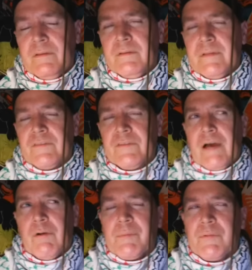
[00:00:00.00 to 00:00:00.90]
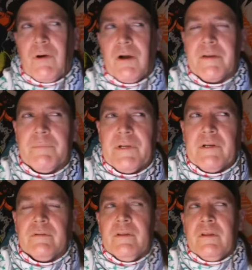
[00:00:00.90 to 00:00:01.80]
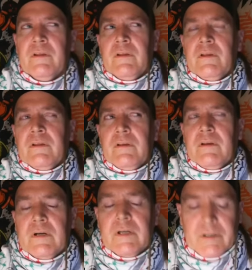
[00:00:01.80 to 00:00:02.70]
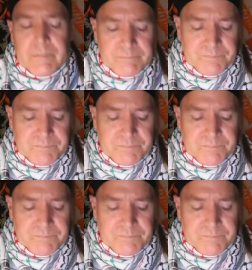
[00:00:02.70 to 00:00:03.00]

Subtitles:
that's not what I'm talking about.